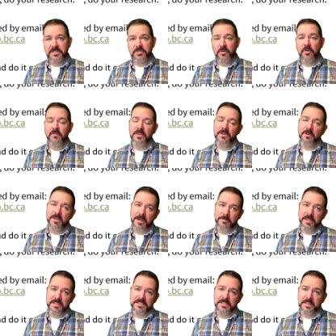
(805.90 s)
So hopefully all that
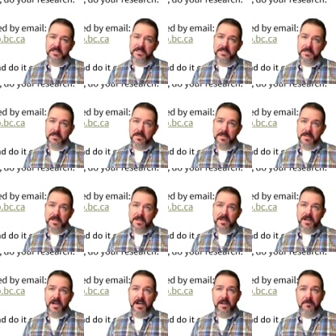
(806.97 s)
makes sense.
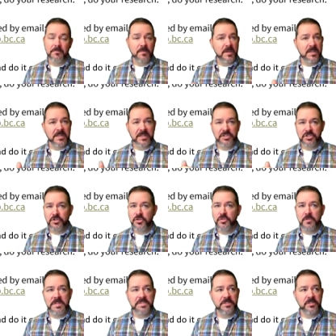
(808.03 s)
Uh, do
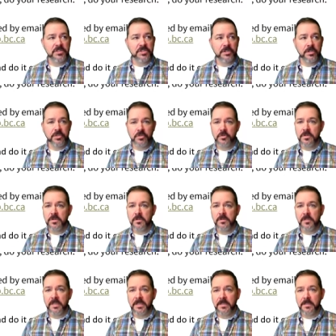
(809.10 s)
your research, do it
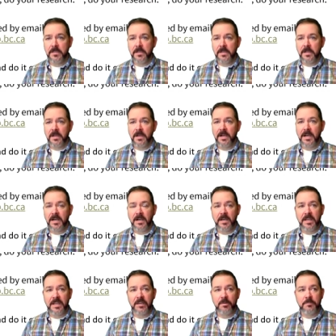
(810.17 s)
early.
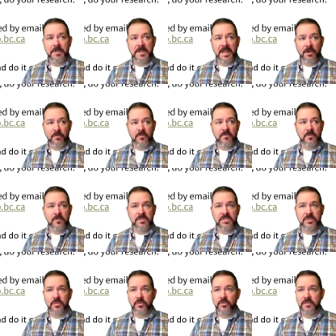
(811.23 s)
Uh, it'll be helpful
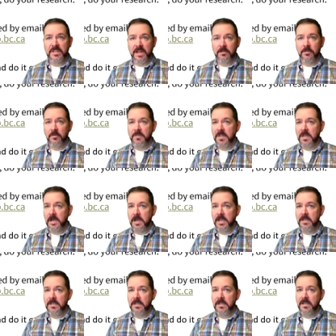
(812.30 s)
to download the
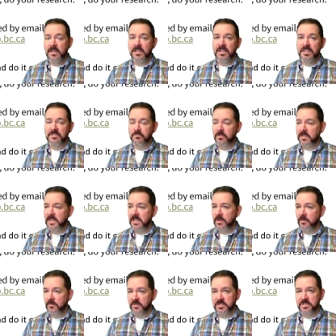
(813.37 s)
guide it's really
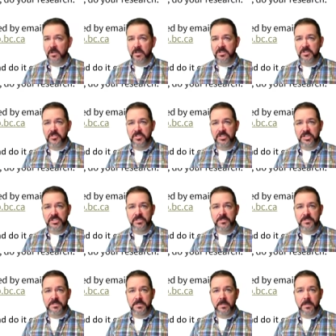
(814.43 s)
helpful to talk to your
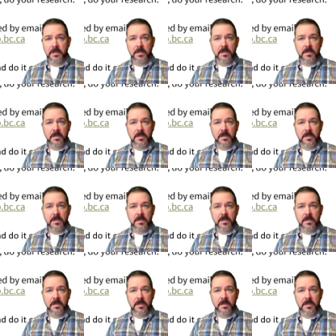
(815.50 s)
teachers,